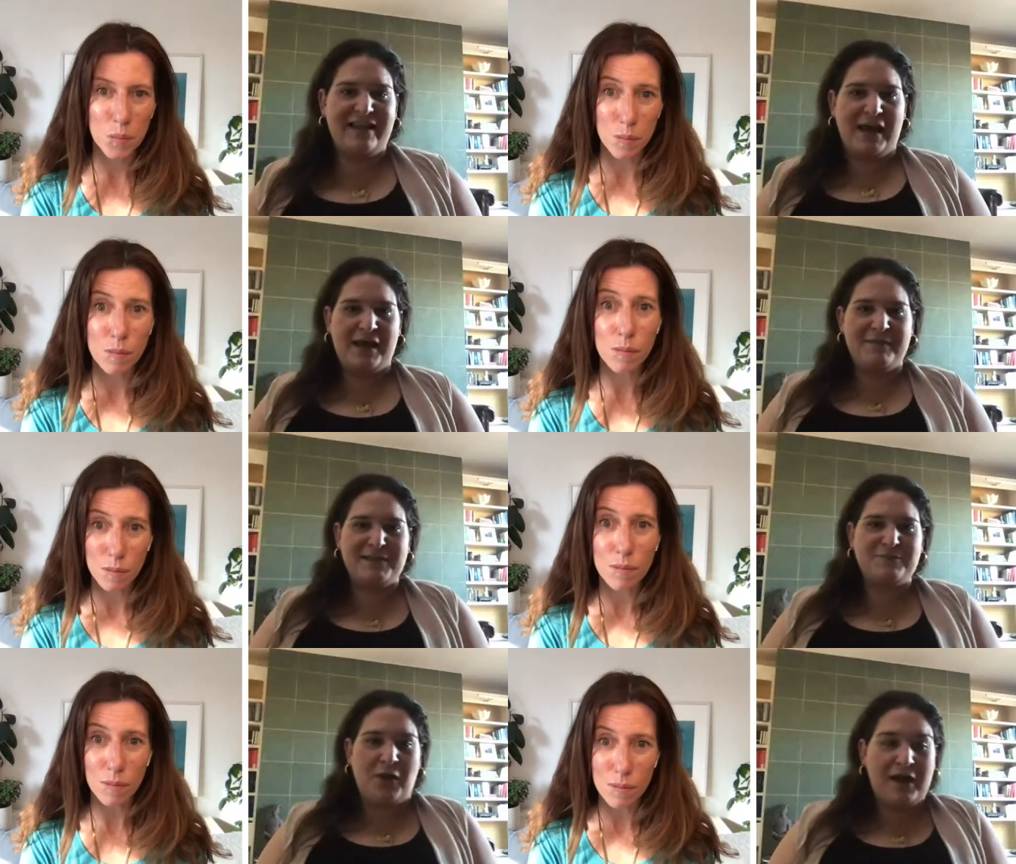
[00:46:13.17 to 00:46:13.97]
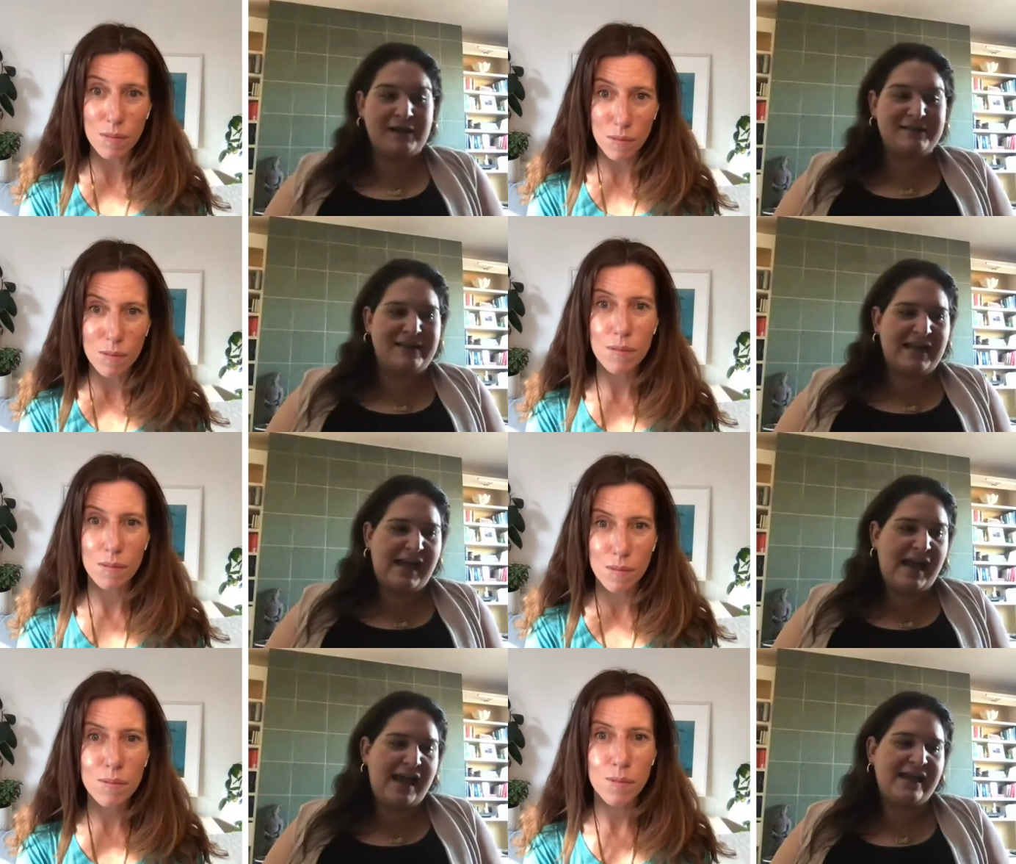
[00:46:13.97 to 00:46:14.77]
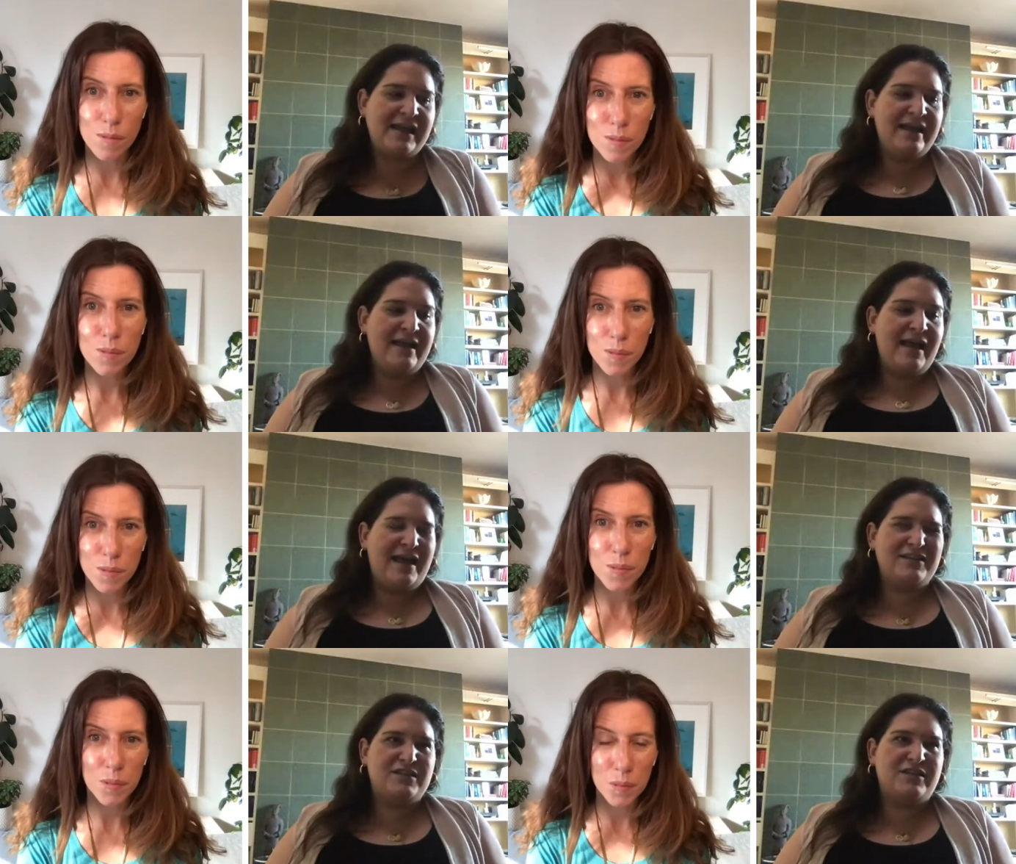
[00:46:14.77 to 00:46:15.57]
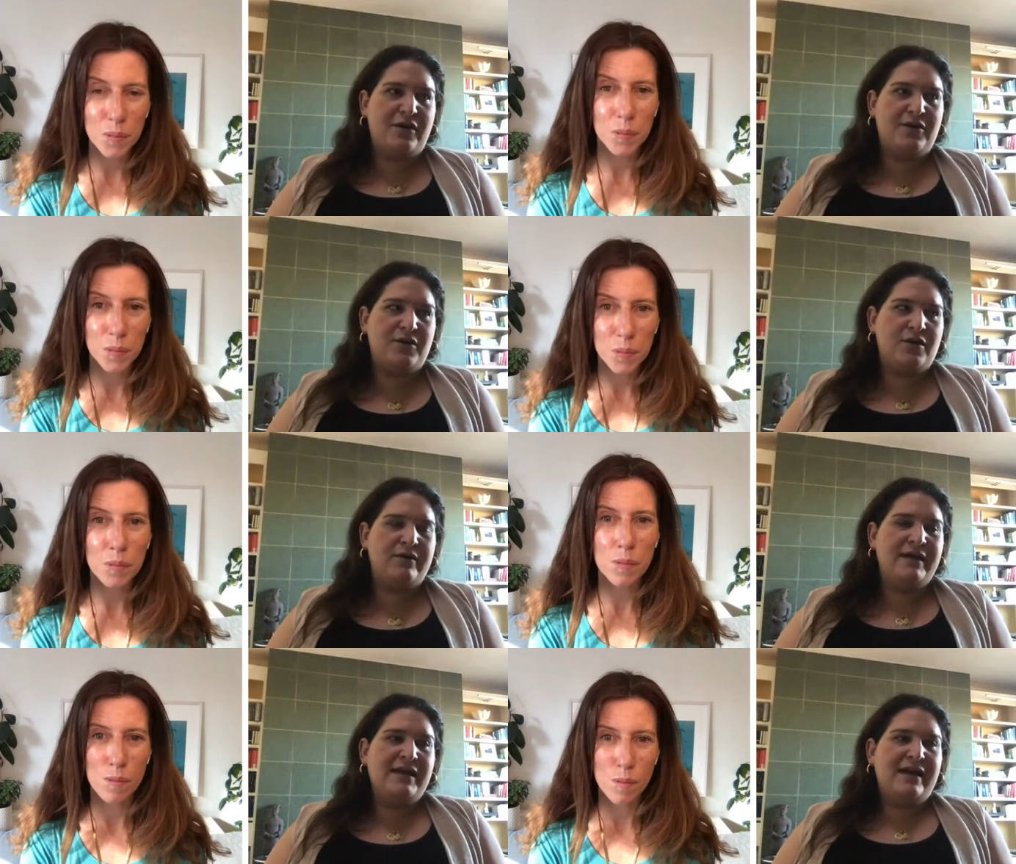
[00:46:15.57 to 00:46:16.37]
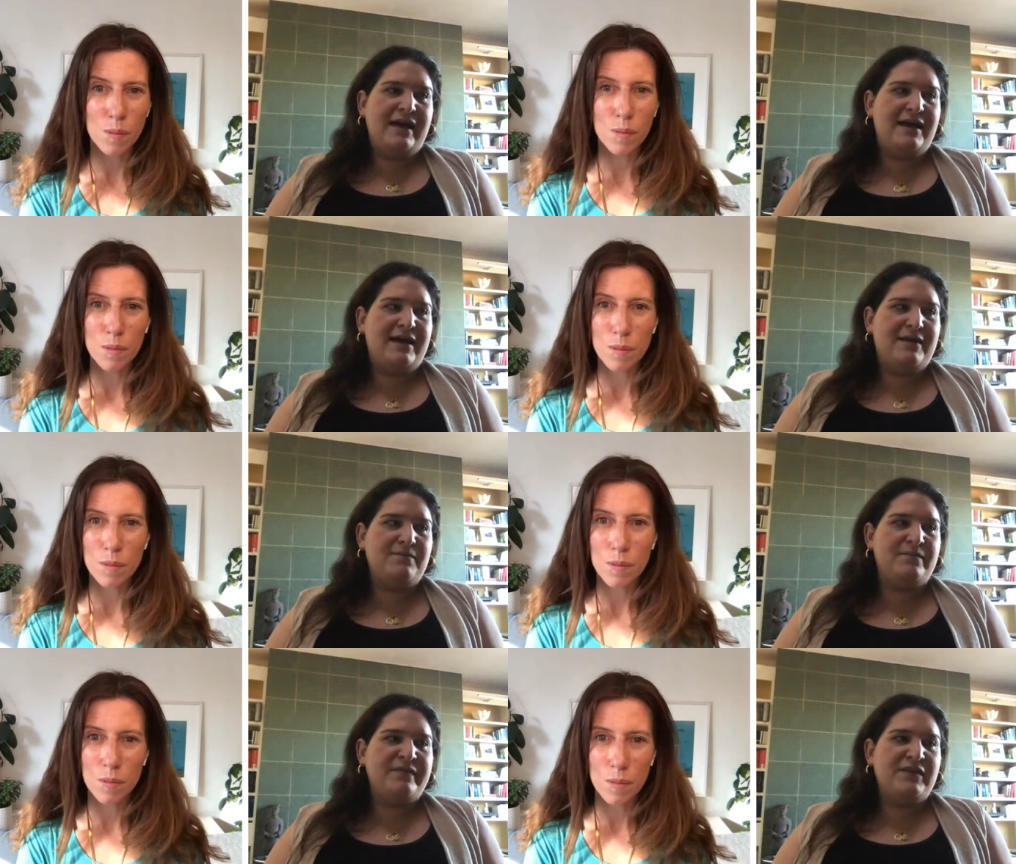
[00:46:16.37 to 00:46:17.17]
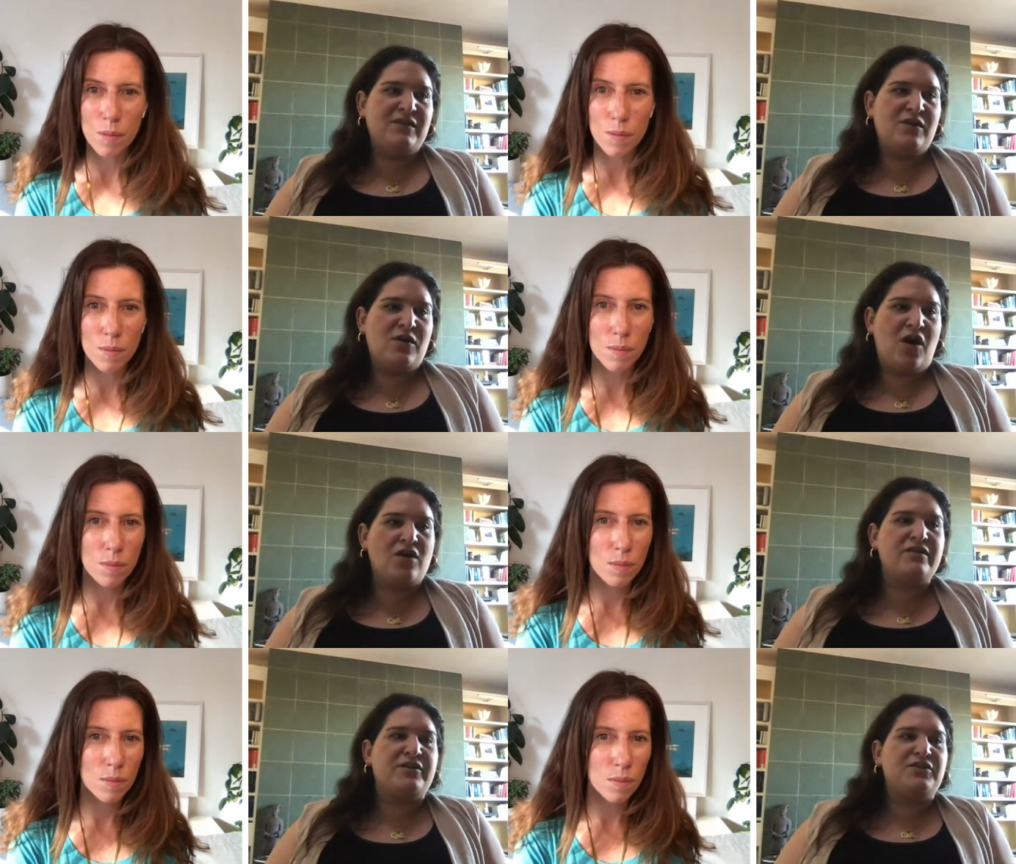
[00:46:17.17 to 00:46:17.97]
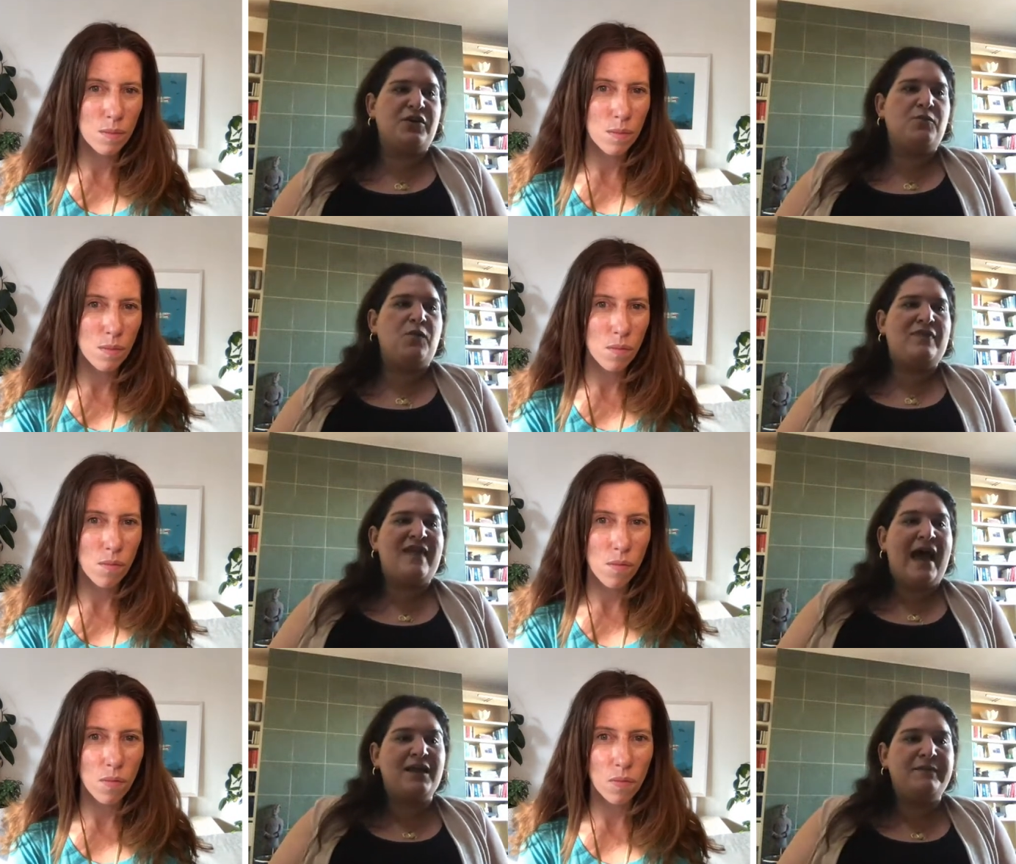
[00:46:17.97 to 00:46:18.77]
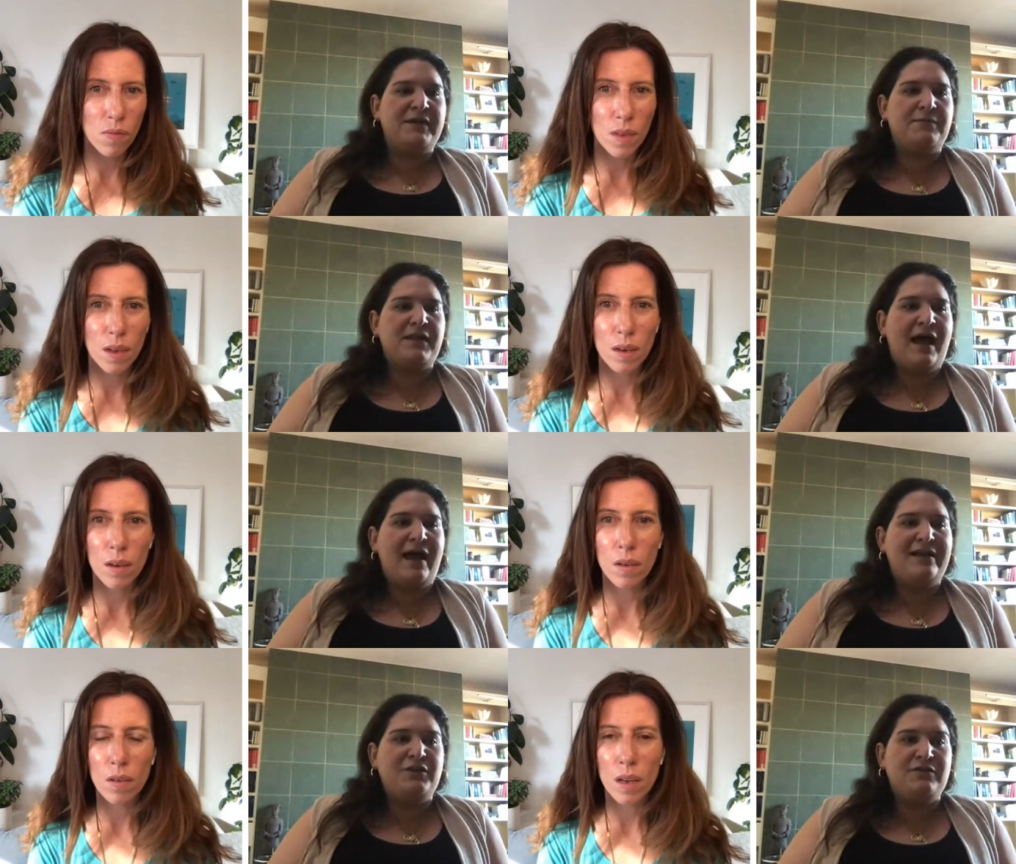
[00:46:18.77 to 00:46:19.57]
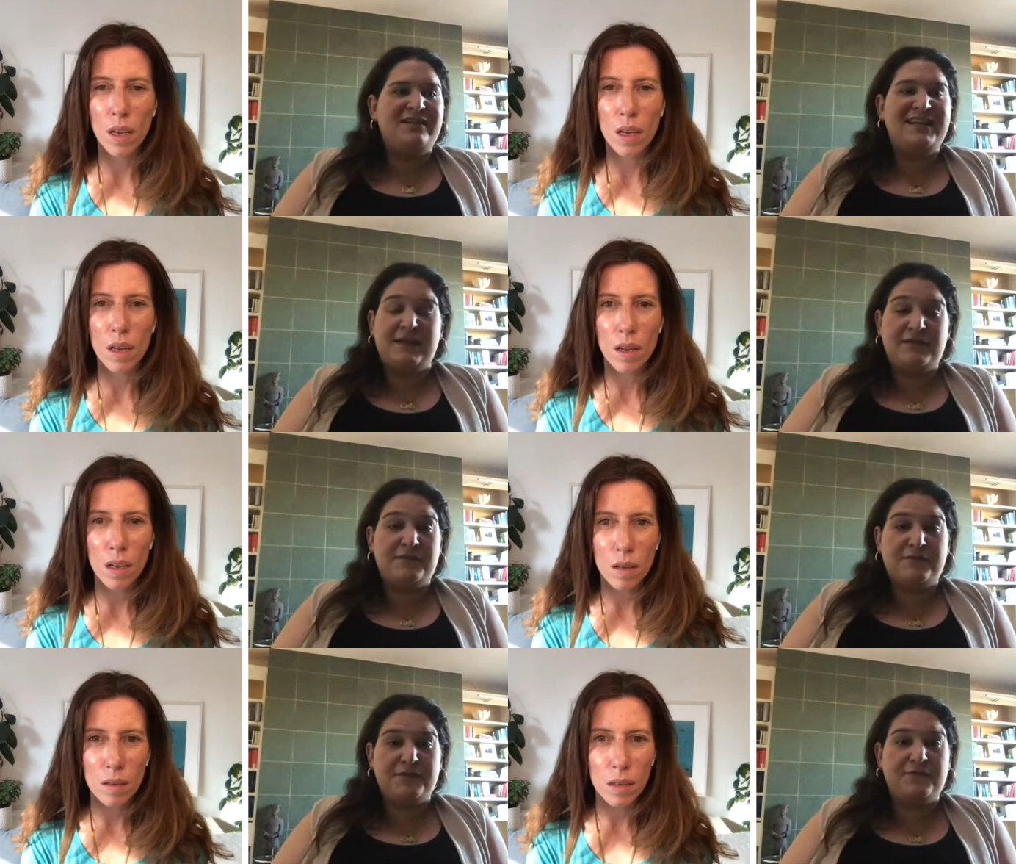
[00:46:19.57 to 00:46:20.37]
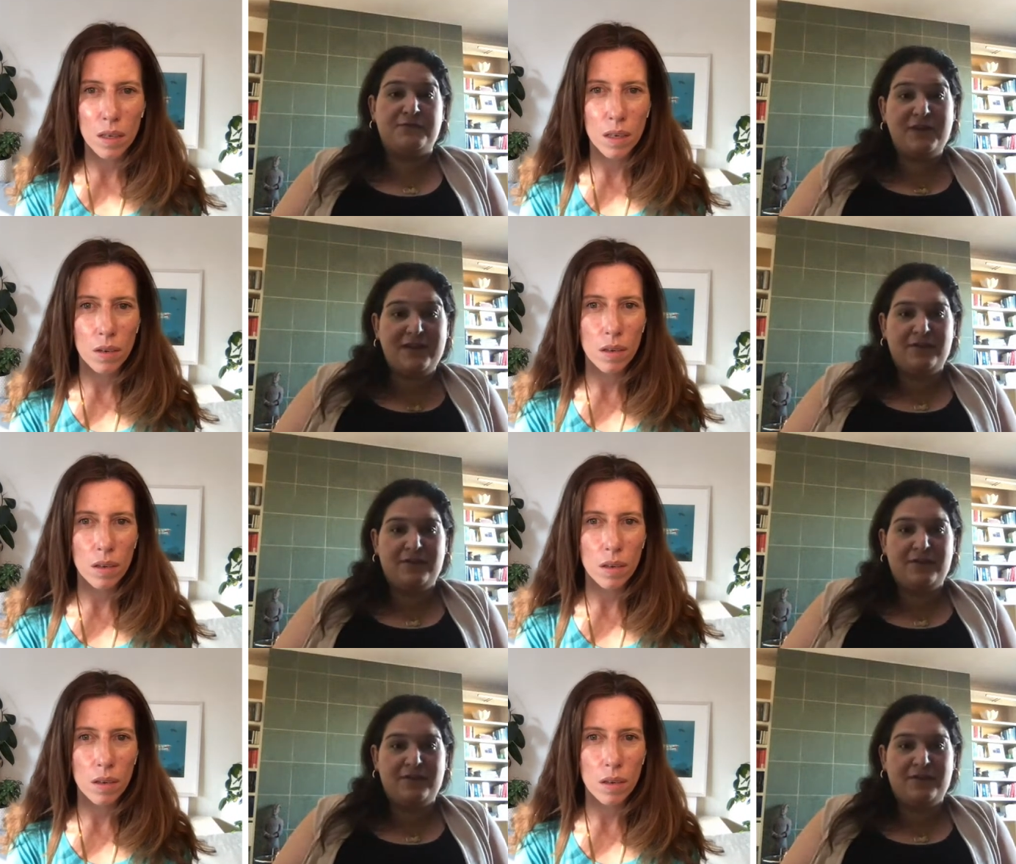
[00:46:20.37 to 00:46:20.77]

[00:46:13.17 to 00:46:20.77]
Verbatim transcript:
Speaker 1: um, it's product and AI. And so, um, are there, you know, when that can be applied, you can give it for free.